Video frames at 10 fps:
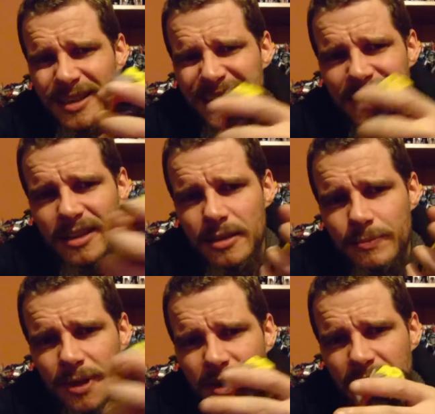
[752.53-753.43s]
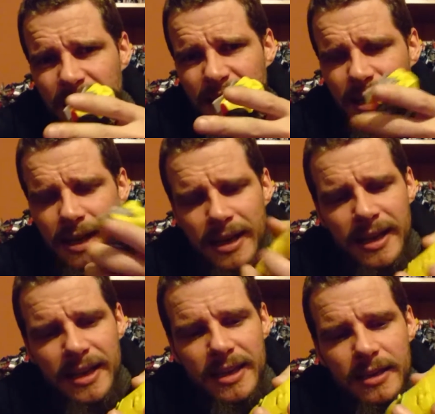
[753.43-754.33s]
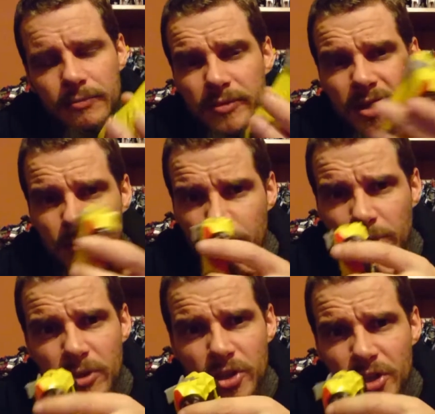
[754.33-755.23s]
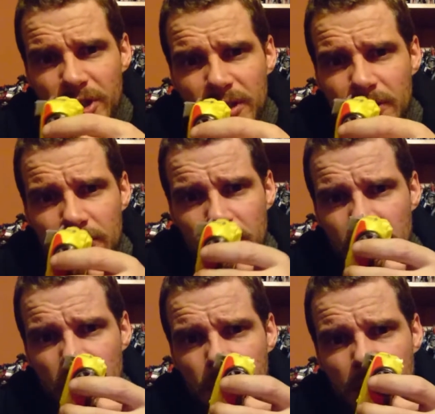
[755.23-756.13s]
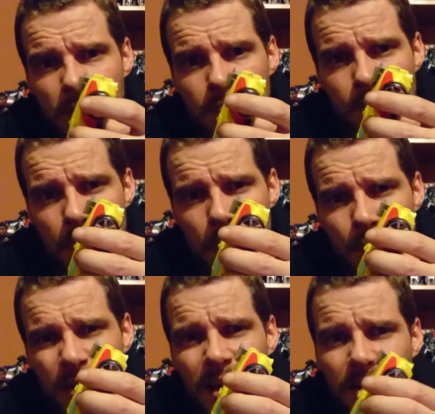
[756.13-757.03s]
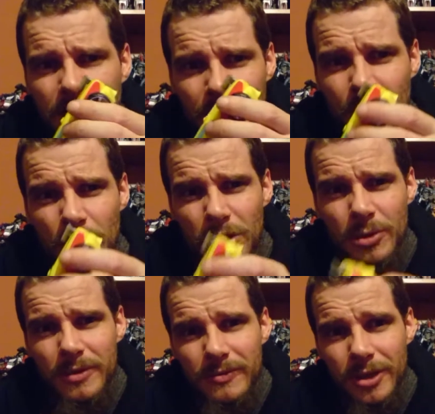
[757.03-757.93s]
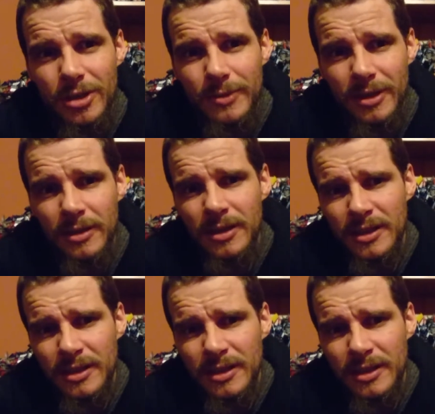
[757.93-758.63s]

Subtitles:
hindered by a disproportionate robot and an awkward robot.